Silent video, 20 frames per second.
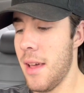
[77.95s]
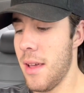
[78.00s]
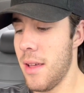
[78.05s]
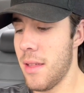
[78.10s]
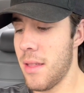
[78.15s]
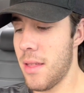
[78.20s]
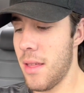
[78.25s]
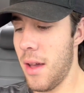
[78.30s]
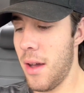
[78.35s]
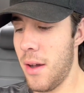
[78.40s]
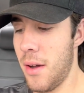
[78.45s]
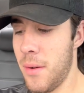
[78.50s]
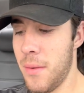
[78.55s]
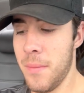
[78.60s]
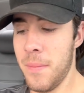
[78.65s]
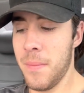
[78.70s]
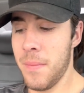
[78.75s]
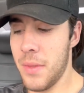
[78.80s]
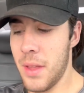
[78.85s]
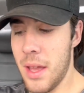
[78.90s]
So
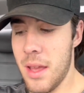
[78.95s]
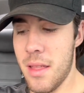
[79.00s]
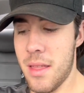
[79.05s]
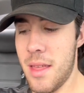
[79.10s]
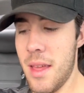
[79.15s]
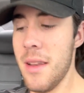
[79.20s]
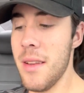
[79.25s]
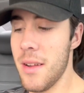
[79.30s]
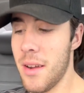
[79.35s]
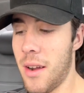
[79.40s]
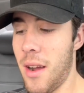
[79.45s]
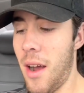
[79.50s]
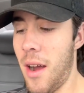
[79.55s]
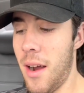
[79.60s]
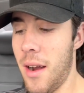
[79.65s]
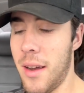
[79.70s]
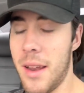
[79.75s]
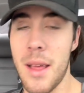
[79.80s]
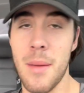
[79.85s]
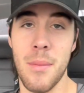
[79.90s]

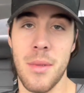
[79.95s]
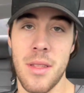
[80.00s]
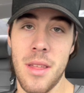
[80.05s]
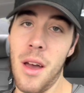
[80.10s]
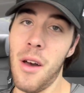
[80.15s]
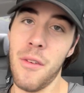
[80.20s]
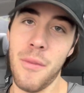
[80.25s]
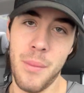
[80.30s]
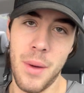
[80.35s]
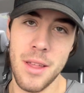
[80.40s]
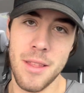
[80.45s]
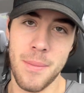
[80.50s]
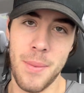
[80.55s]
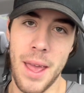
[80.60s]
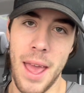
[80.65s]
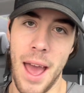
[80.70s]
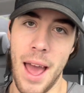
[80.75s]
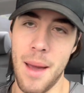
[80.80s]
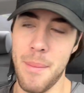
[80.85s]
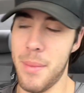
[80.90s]
Syndergaard himself must be
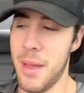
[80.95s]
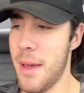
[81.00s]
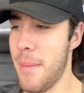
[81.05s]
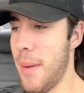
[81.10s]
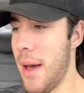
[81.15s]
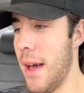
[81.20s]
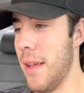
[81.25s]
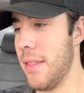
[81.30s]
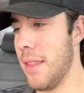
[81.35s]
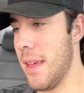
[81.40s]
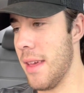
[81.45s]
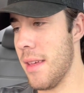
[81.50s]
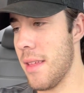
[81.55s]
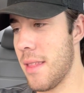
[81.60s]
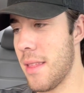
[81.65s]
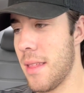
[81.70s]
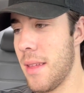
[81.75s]
happy about this.